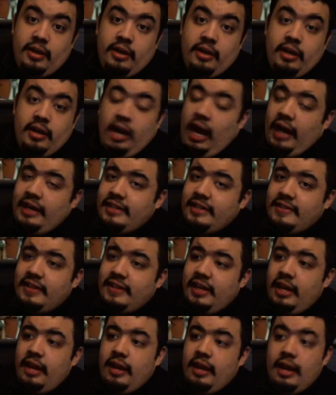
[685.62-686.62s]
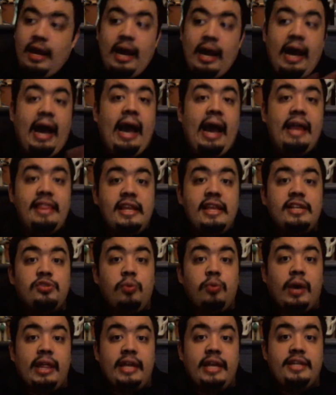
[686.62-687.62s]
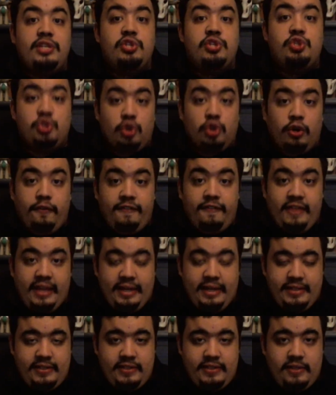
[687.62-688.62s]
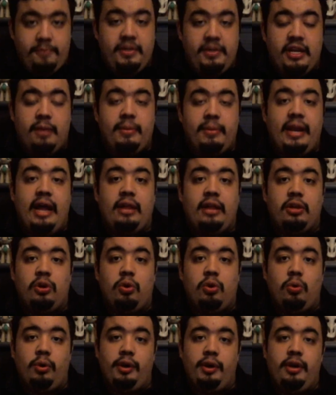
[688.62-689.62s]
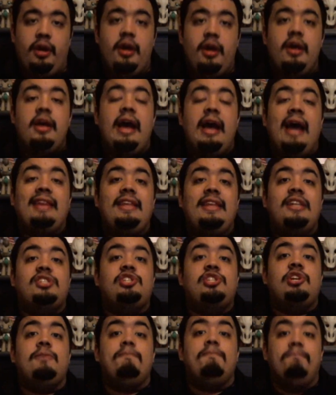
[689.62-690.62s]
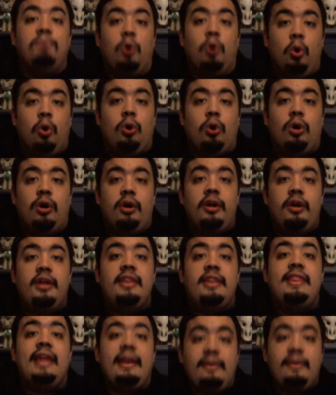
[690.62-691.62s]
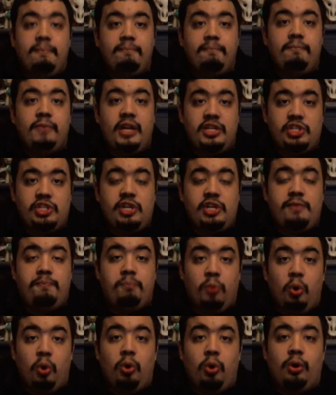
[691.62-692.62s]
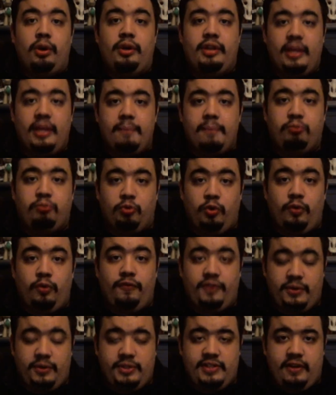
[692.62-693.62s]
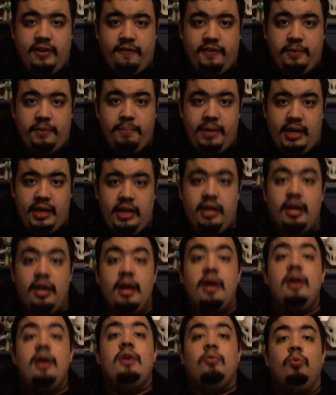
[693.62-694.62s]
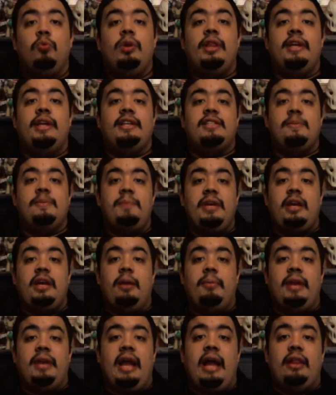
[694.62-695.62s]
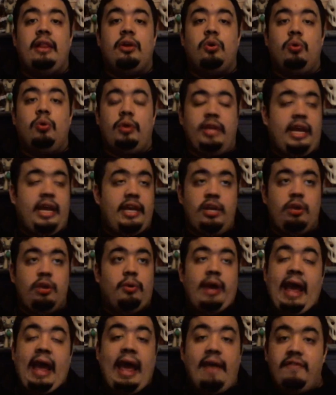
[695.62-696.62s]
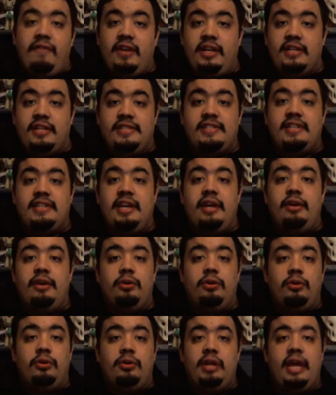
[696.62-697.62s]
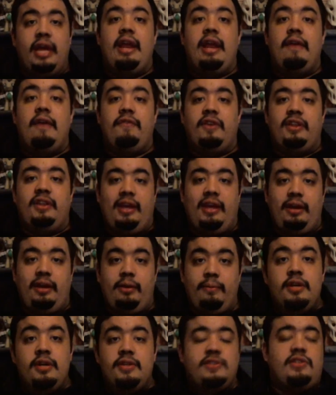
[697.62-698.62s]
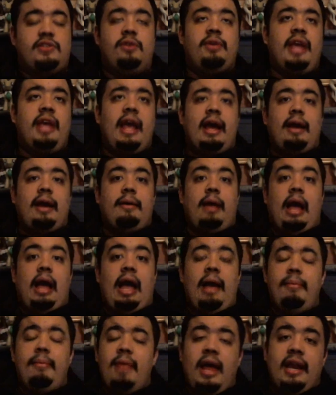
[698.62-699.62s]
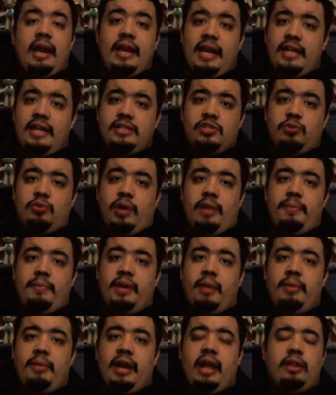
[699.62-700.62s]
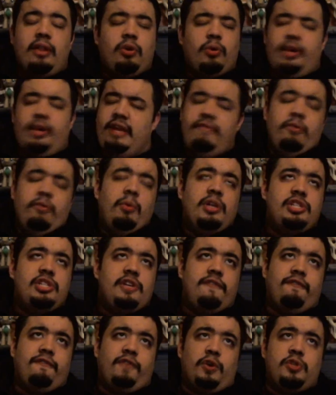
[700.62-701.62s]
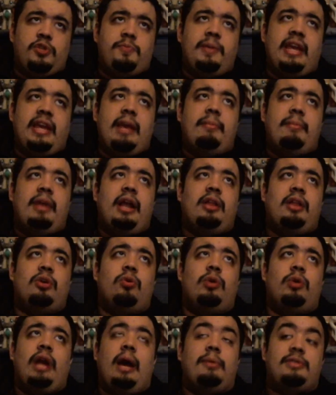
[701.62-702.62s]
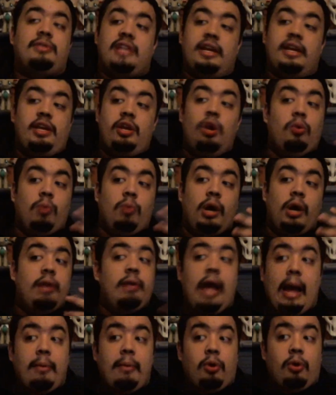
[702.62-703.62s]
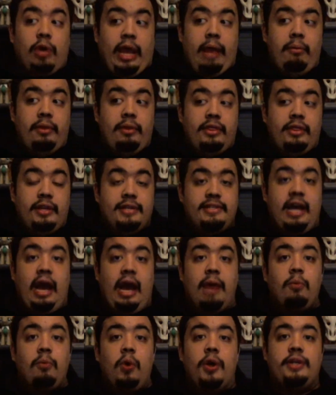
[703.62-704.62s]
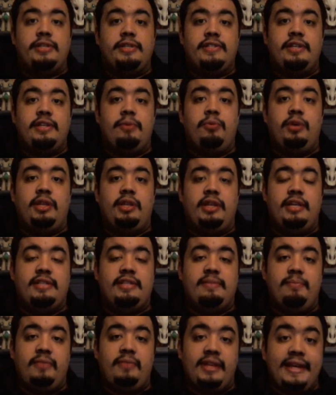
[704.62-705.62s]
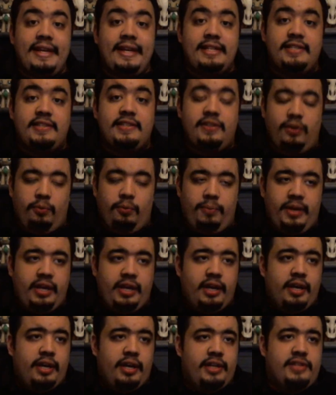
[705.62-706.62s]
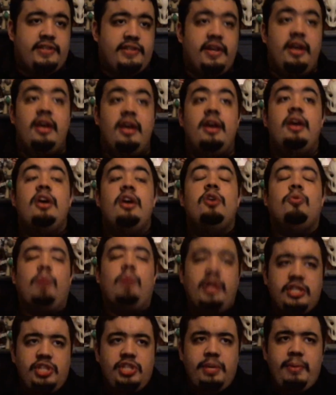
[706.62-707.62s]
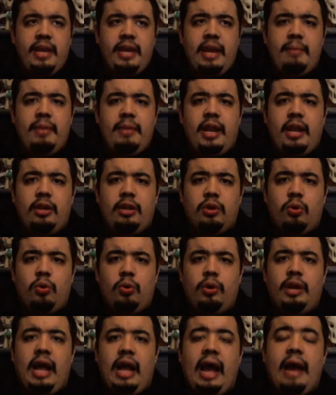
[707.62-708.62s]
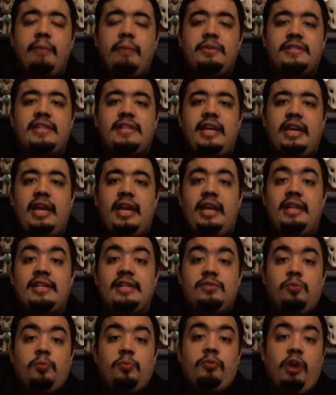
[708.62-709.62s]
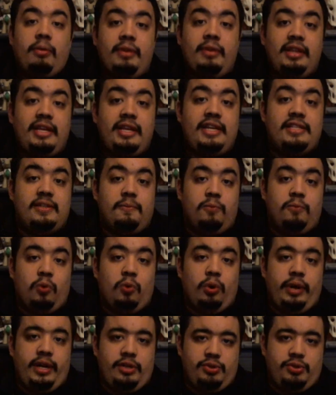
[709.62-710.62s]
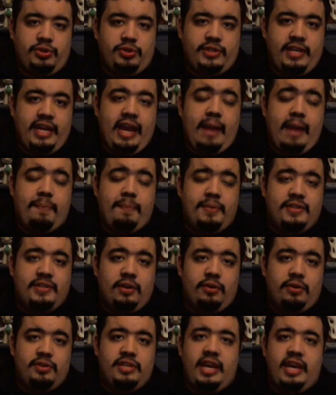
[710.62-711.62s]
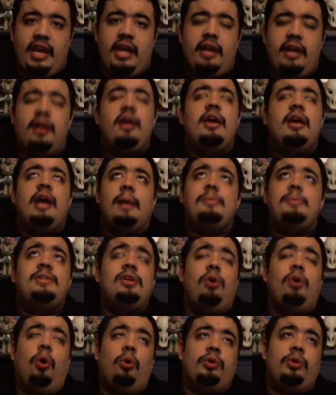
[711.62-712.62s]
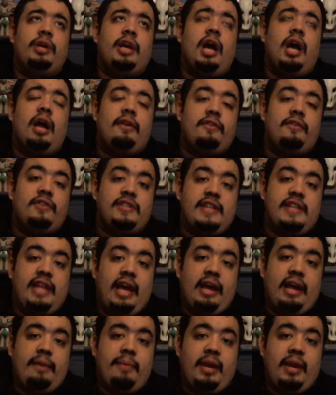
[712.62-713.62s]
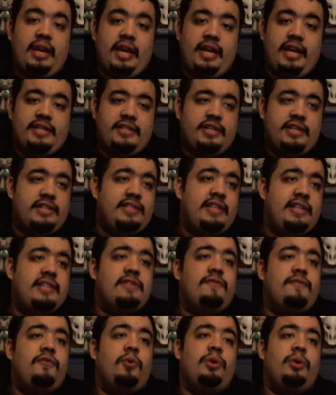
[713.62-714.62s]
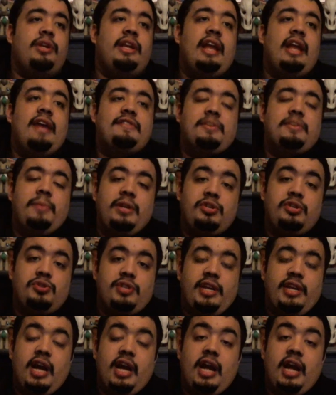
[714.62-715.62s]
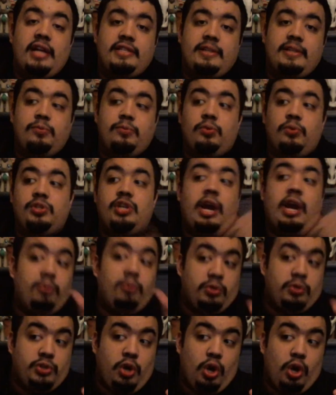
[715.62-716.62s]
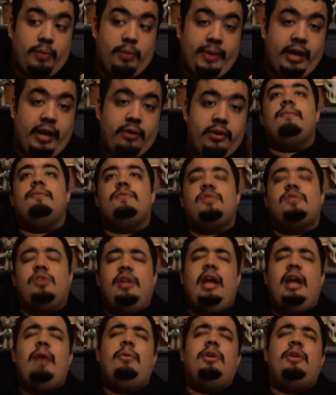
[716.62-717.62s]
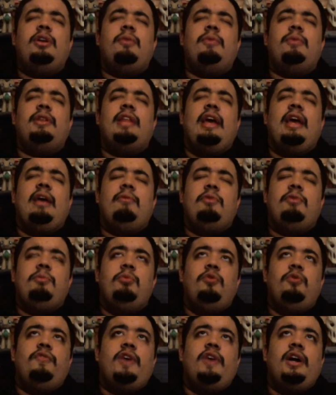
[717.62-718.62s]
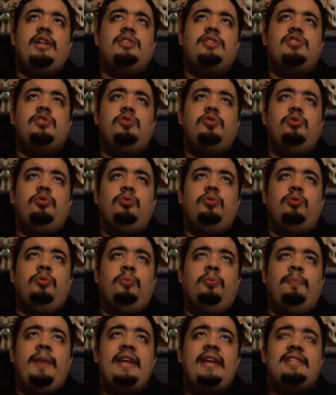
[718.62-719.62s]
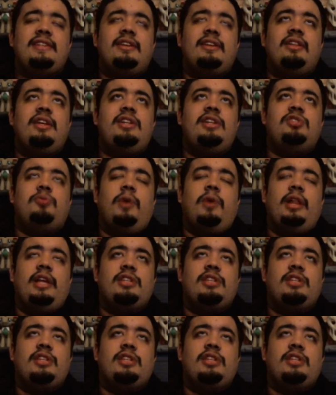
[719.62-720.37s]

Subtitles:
Honestly, I think Twilight deserved this to become an alicorn. I think she more than proved herself to be willing to become an alicorn. Like, having the skill and everything. So yeah, I'm not against Twilight becoming an alicorn. Even when she first became an alicorn, I was like, you know what? I'm okay with this. I want to see what this leads to. Because when she became an alicorn, I was thinking this will probably lead to more interesting episodes. And I'm still holding on to that in many cases. Because Season 4 did have some interesting concepts, which I will talk about. So now we're done with that, and we move on to basically Twilight's